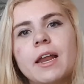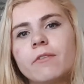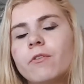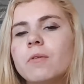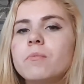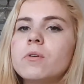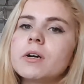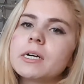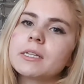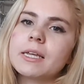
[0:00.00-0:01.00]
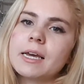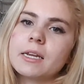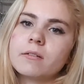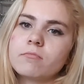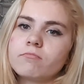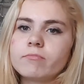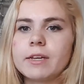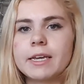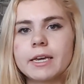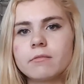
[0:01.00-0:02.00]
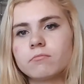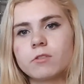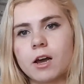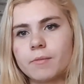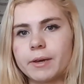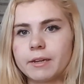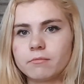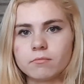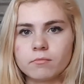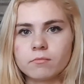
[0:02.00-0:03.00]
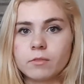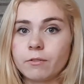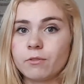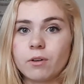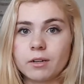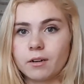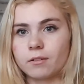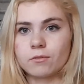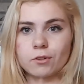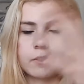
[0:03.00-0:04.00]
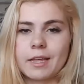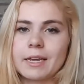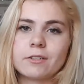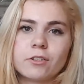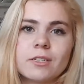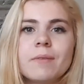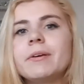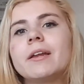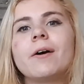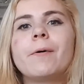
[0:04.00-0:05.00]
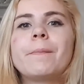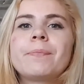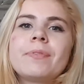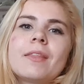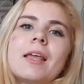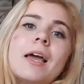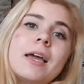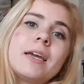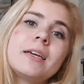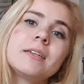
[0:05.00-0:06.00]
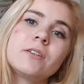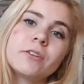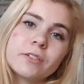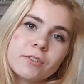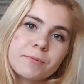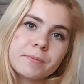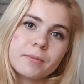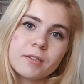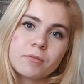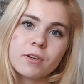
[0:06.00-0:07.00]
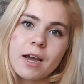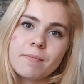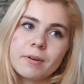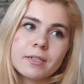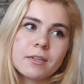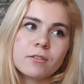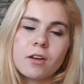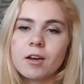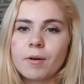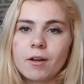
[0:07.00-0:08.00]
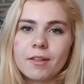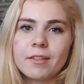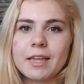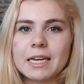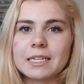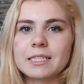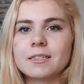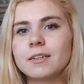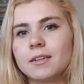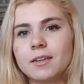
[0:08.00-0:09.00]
and if you want more, then like it, comment. If you want certain things, just let me know, and you can subscribe because I'll talk about other things.